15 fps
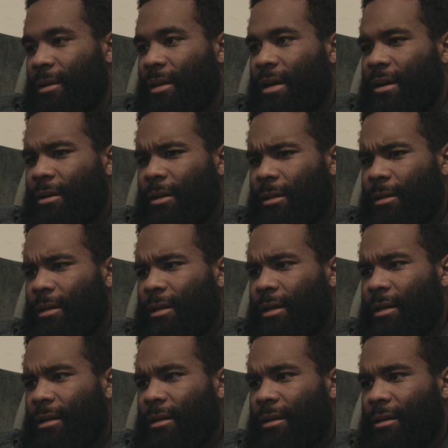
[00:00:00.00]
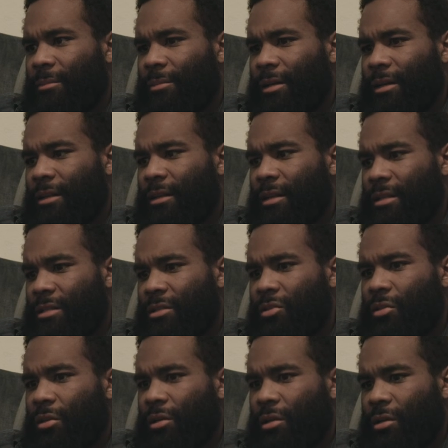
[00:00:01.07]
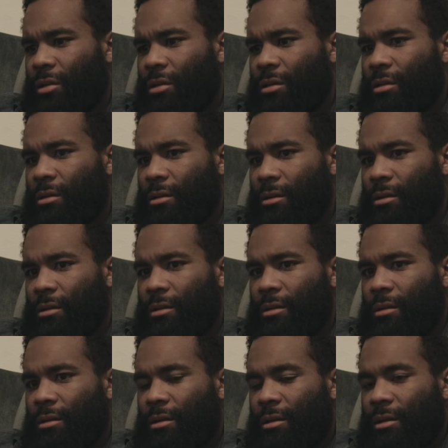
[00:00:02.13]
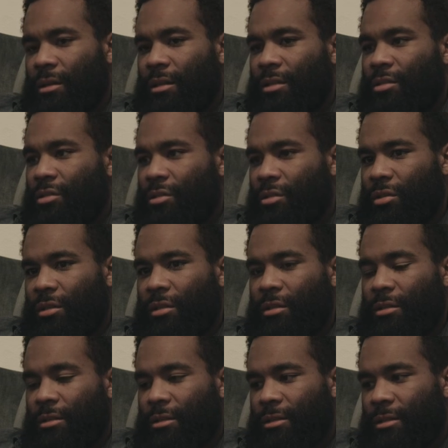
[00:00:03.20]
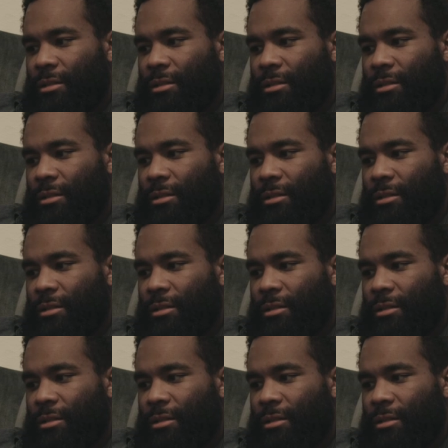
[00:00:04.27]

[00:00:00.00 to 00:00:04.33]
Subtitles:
But now I look at it and I'm like, that's good. It's good.